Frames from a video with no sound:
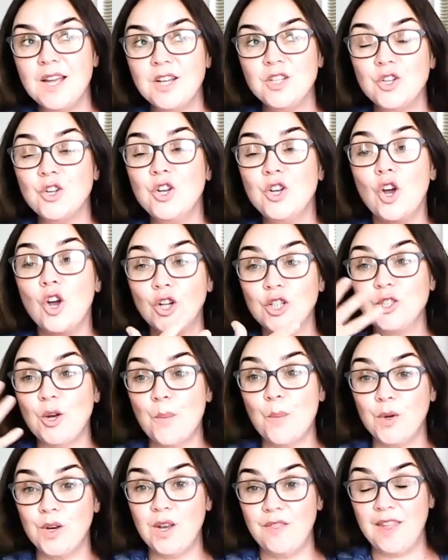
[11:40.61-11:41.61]
to look
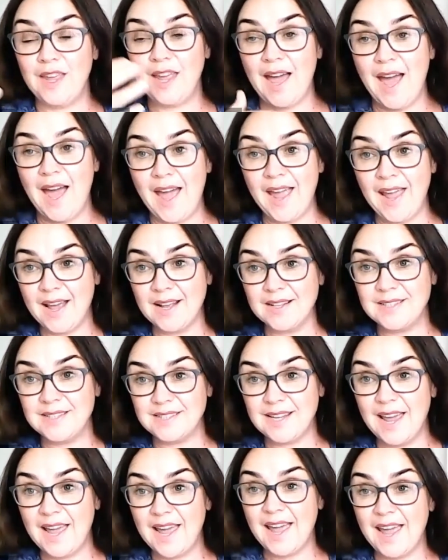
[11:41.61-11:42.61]
someone in the eye and
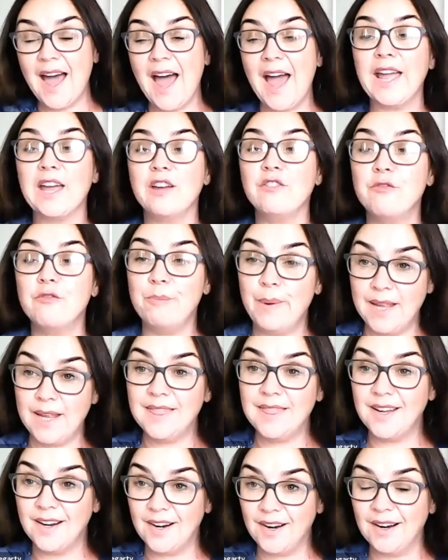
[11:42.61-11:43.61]
say, I have
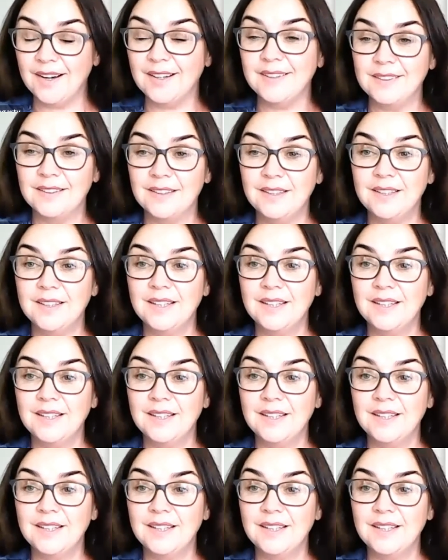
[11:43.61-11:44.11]
been there,